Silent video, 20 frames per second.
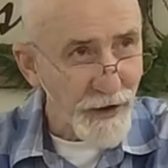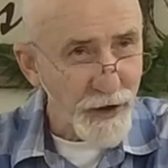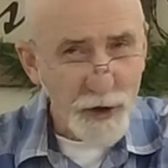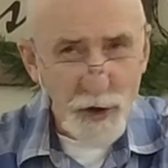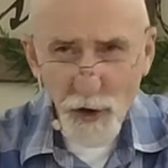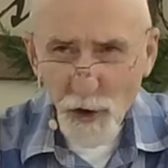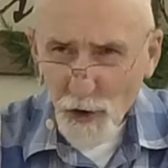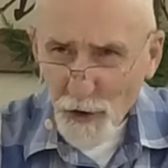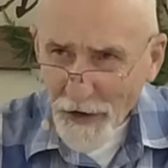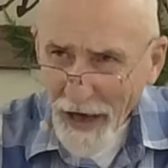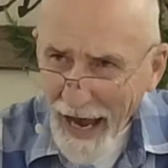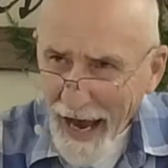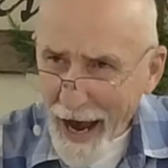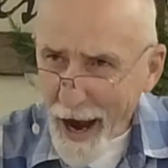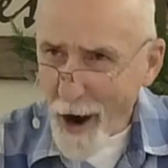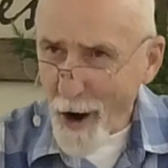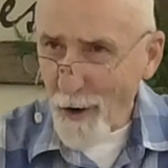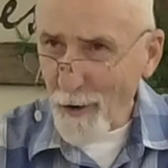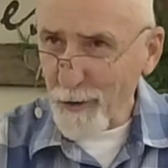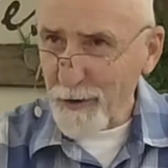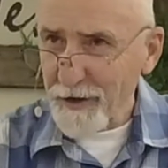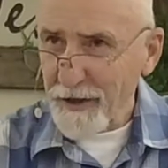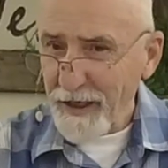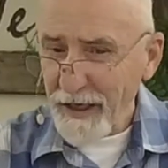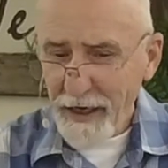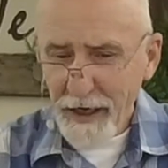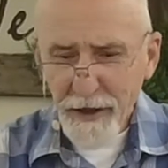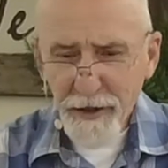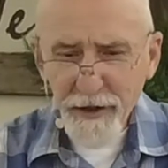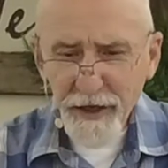the sound
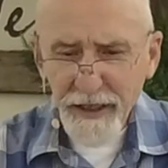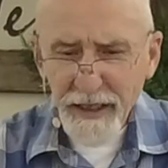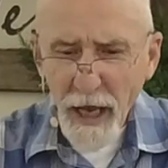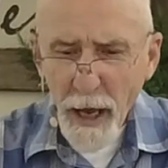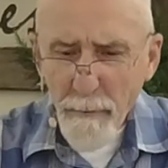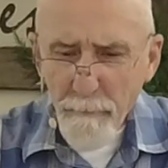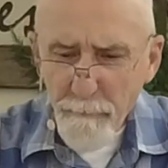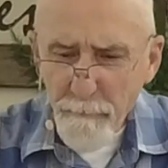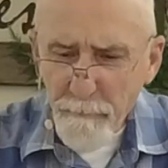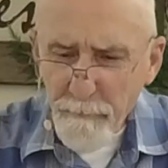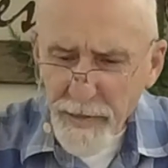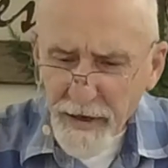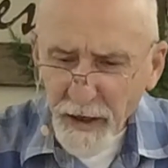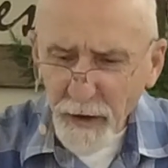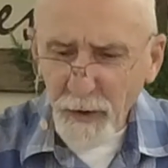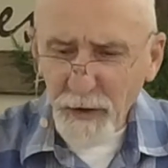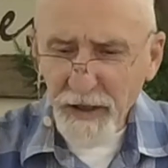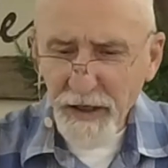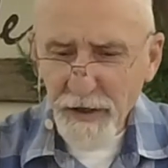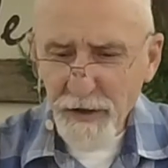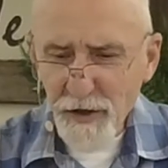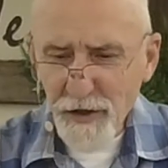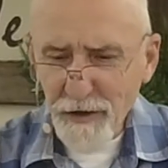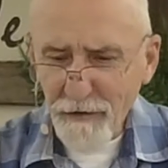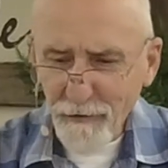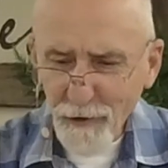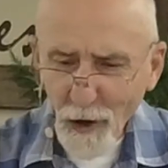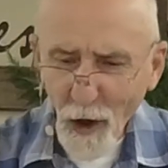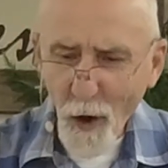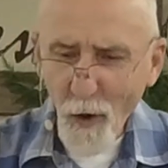that billions
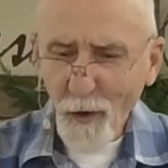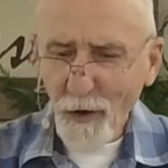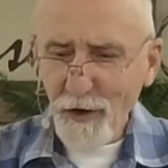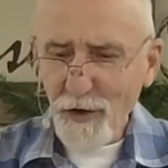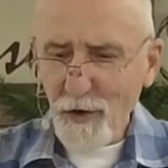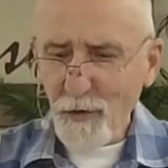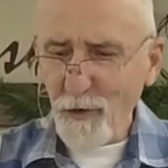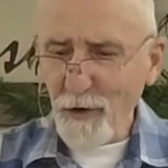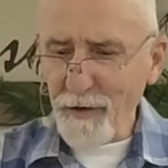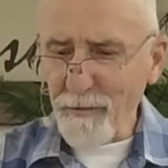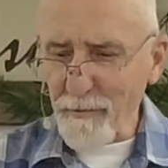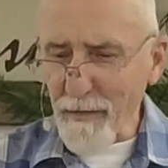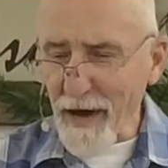of locusts would